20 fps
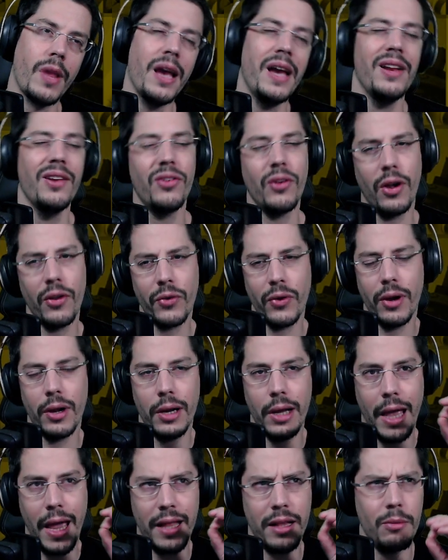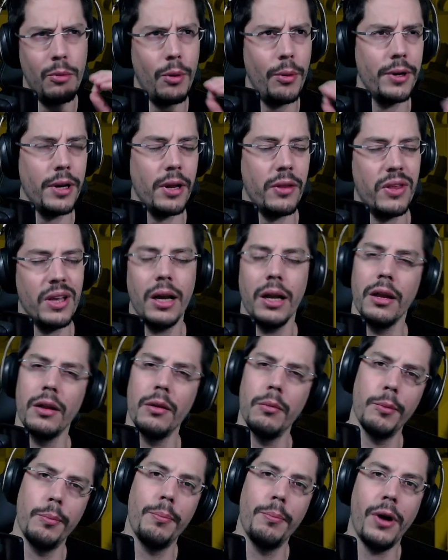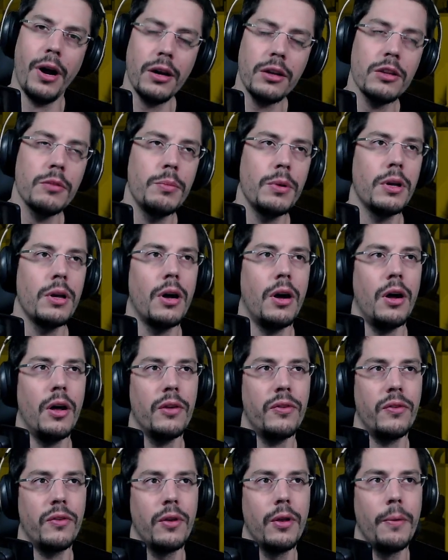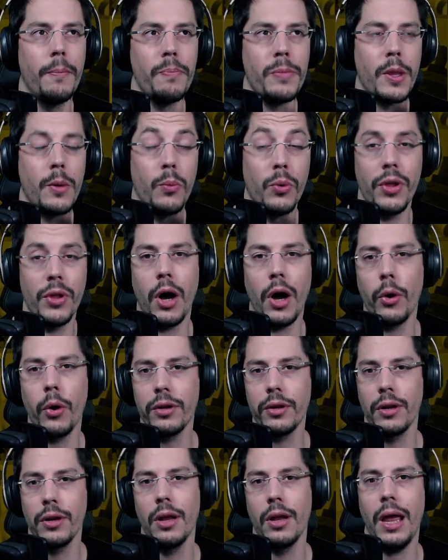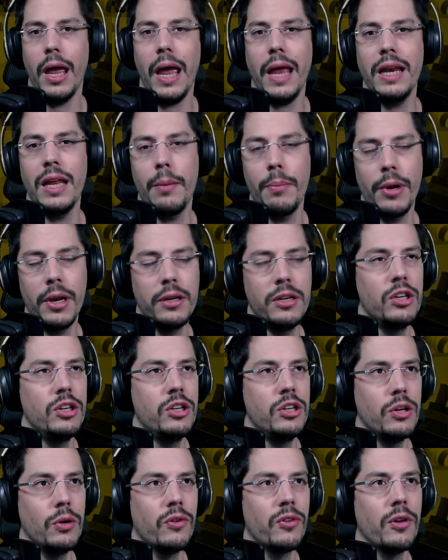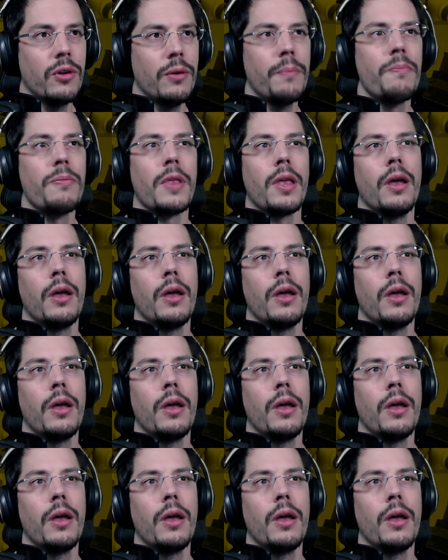It is also at the moment I think a little bit bugged, because without any ability chosen,